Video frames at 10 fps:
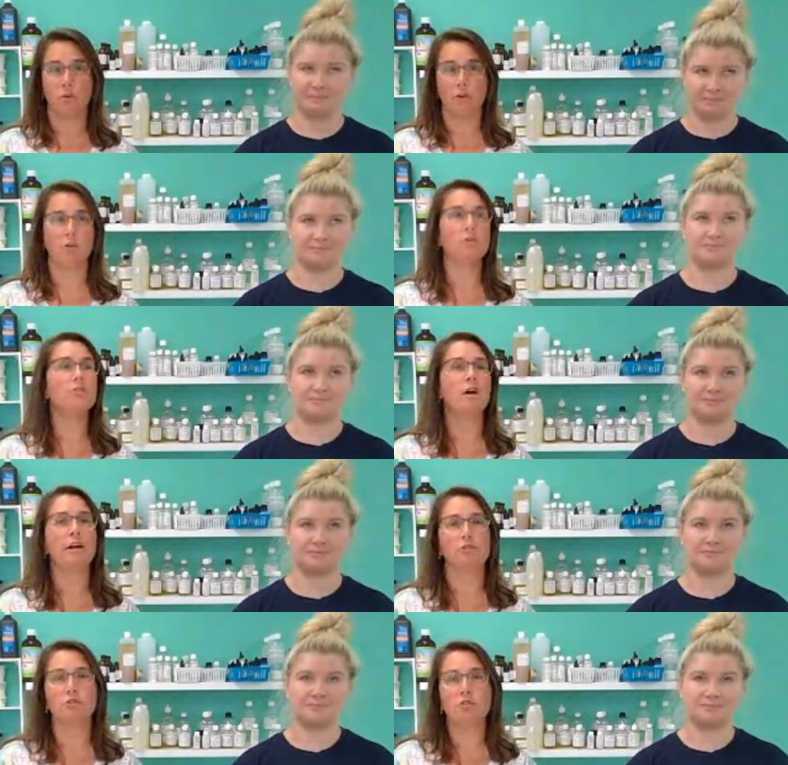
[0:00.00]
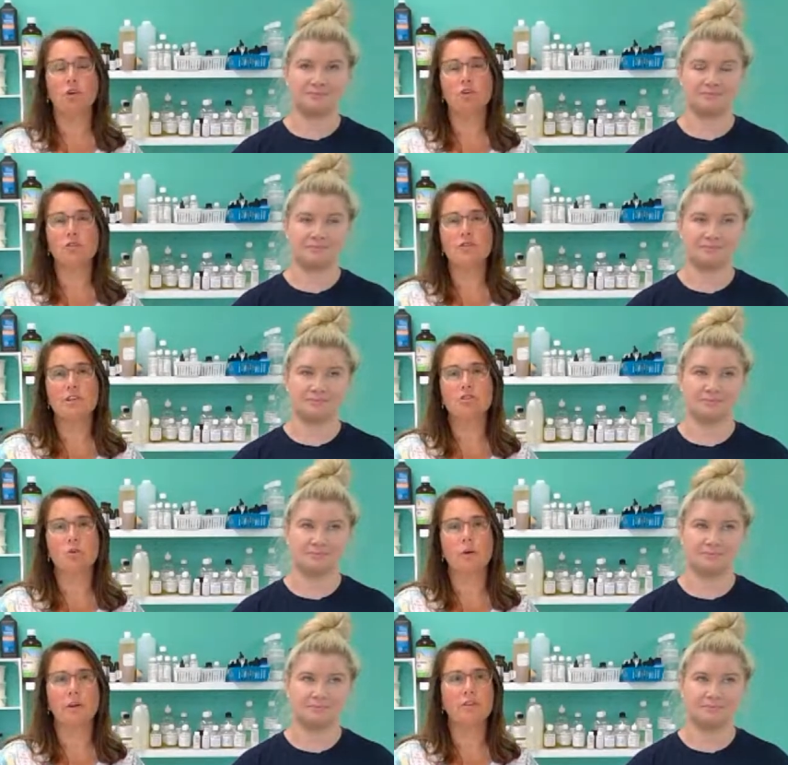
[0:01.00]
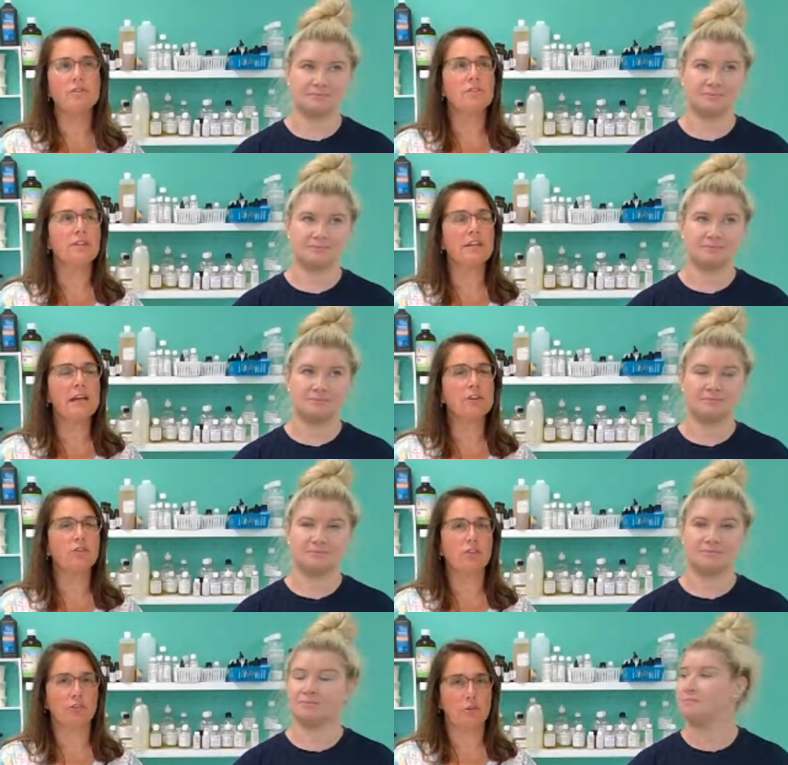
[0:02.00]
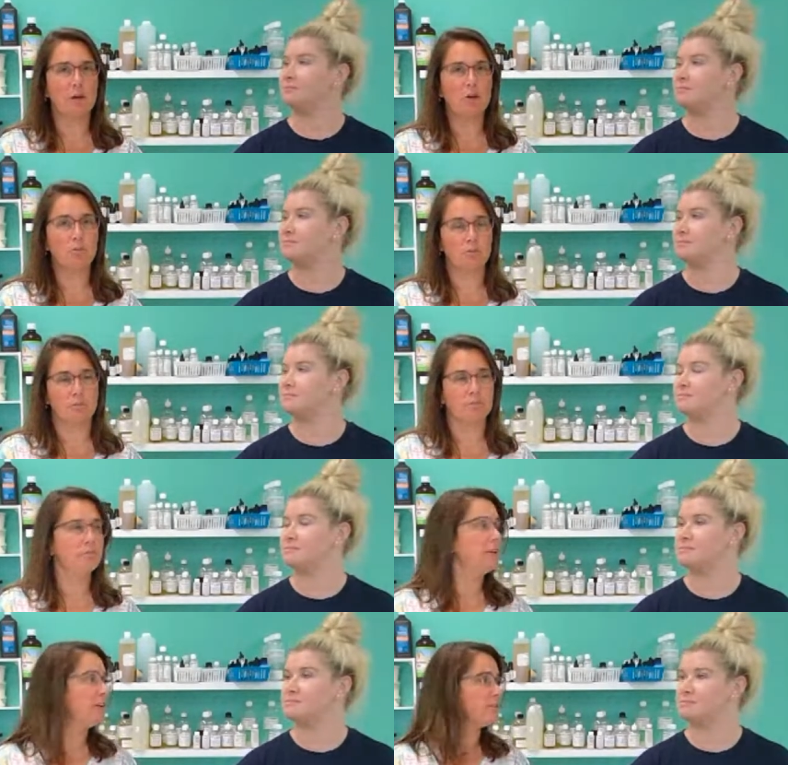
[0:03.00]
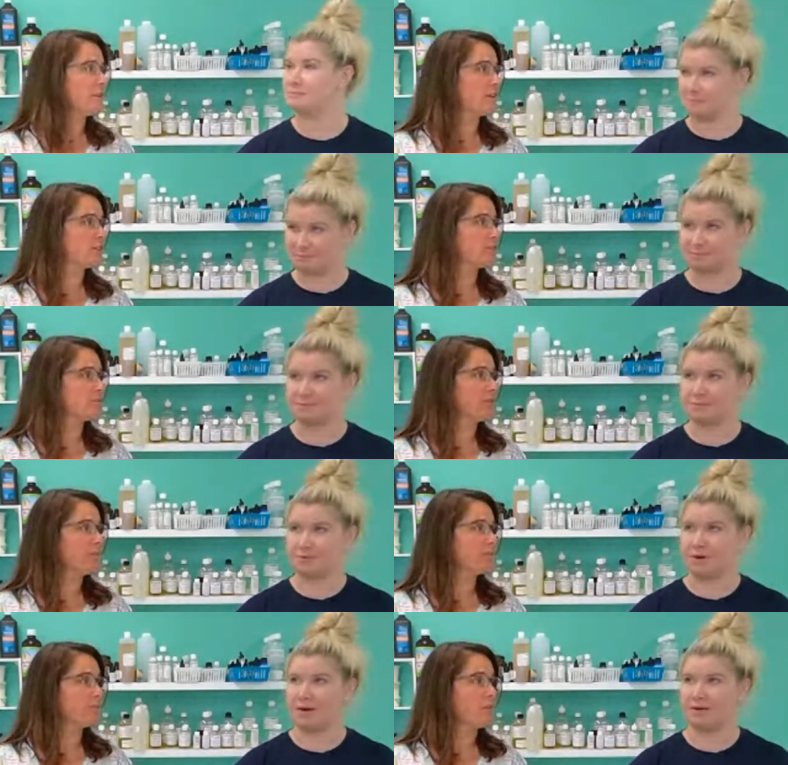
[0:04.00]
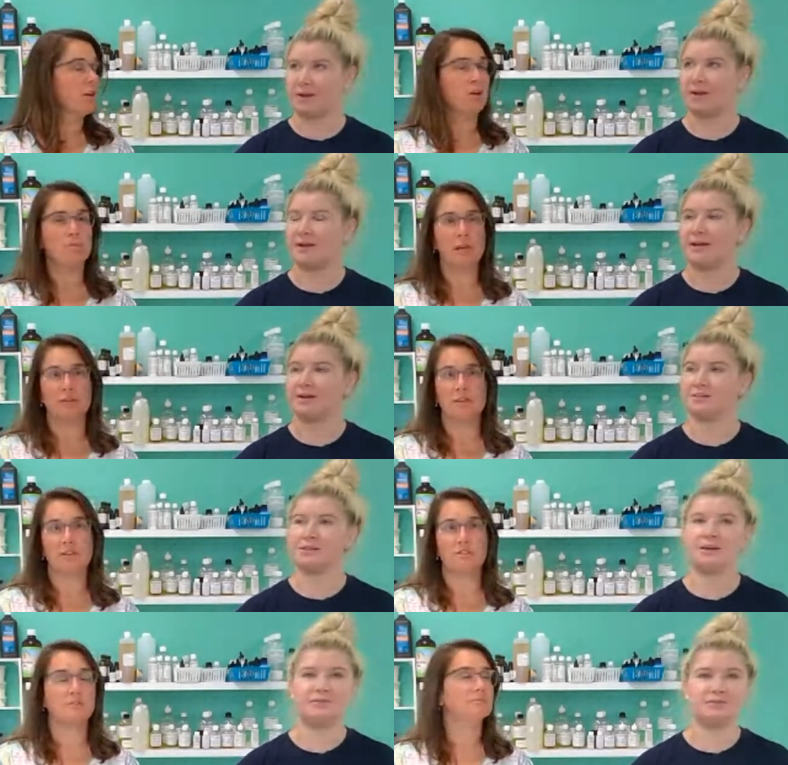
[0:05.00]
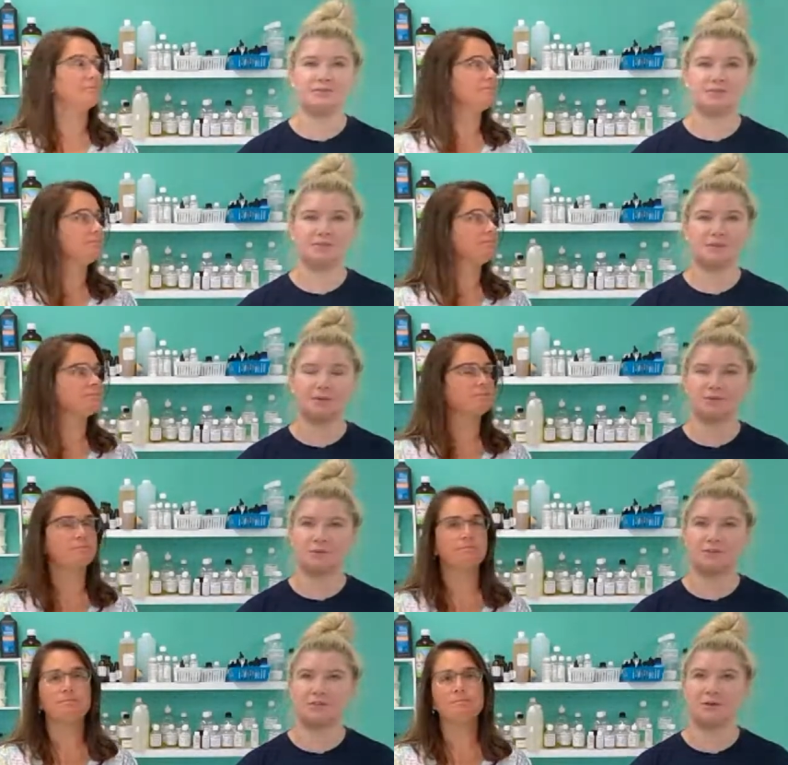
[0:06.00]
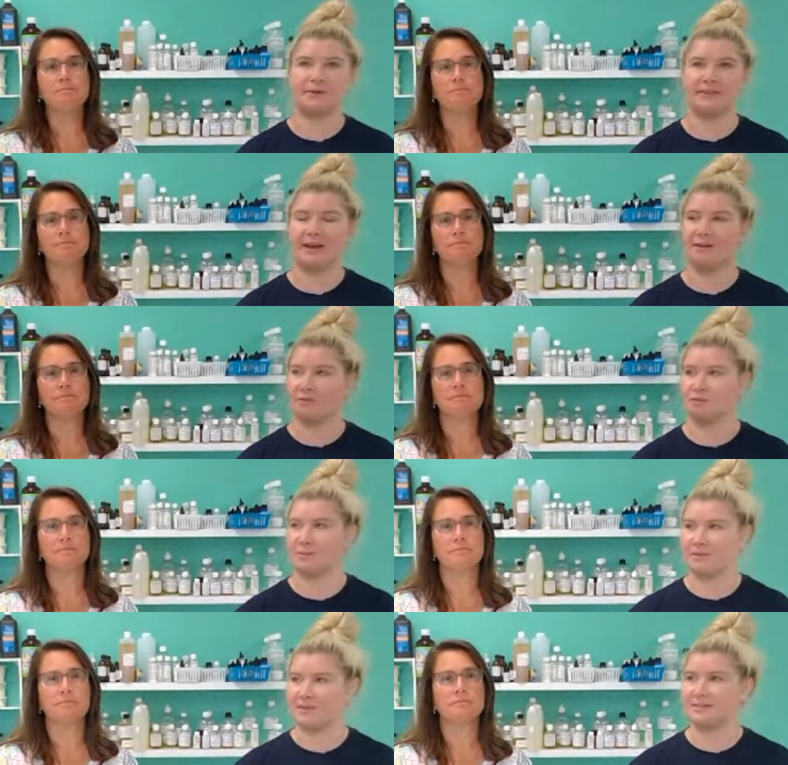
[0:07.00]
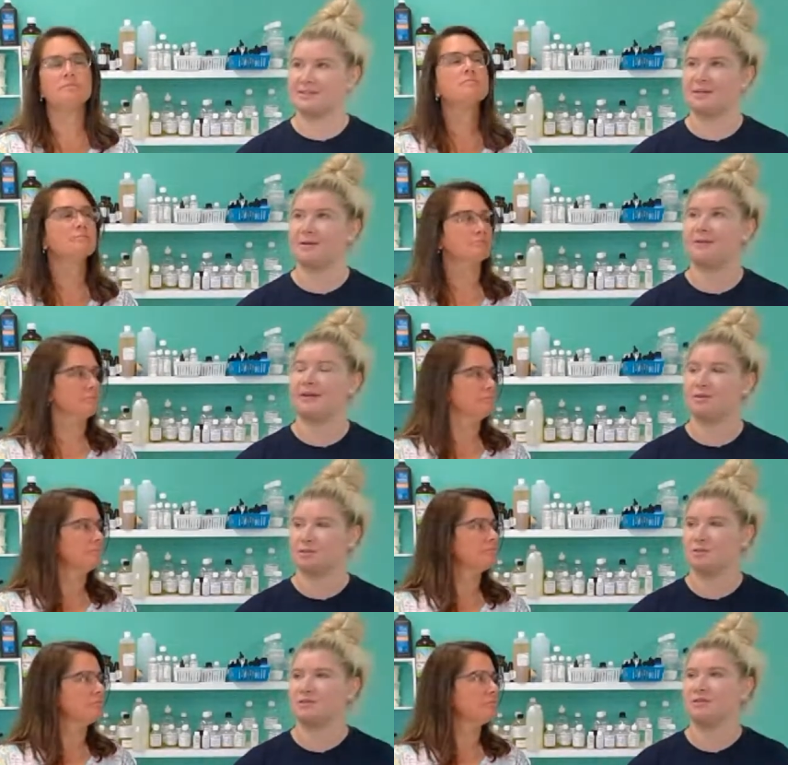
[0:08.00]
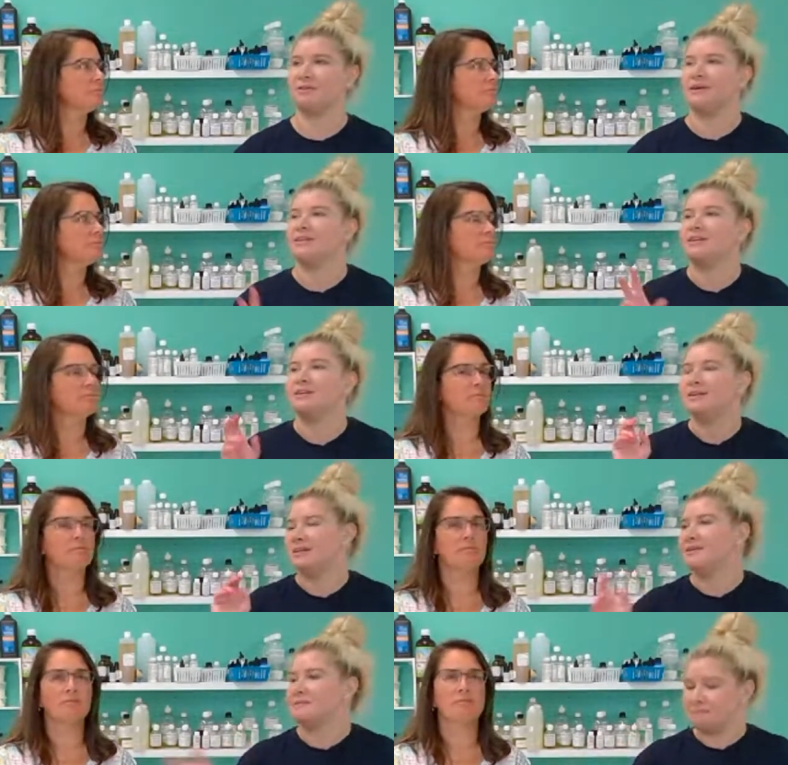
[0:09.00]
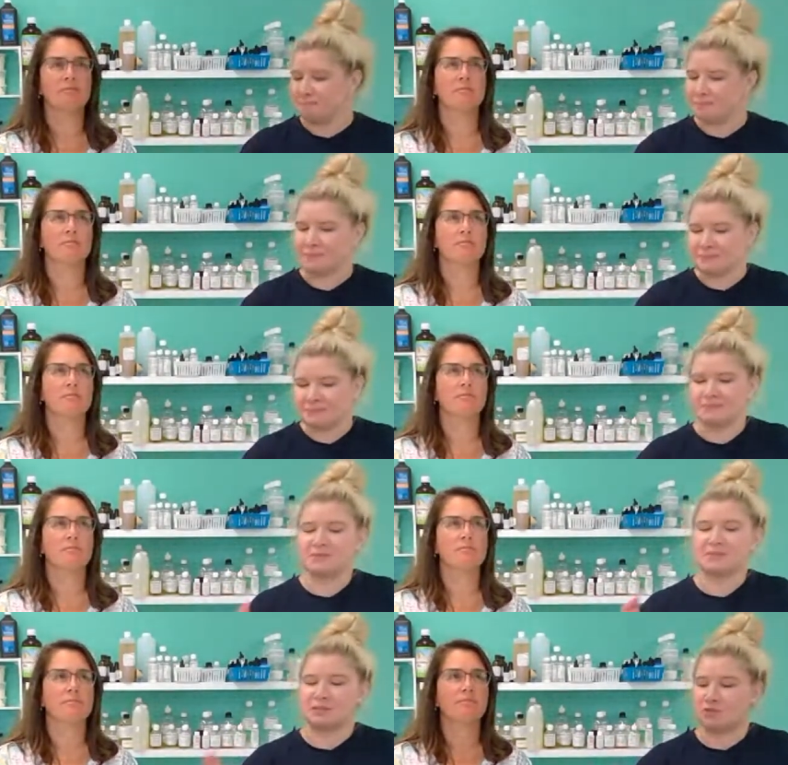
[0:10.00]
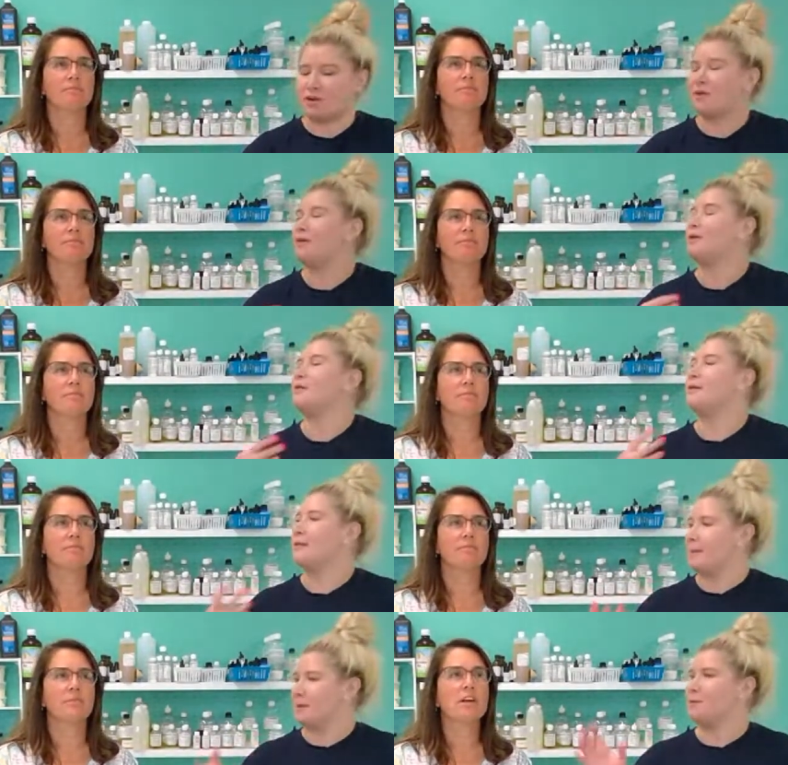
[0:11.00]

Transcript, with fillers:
Speaker 1: oils, hydrosols or essential oils that naturally repel insects. Right, right. Makes A lot of
Speaker 2: those commercial ones too. I mean, they have those type of things in there. They also still have like the citronella, the lemon,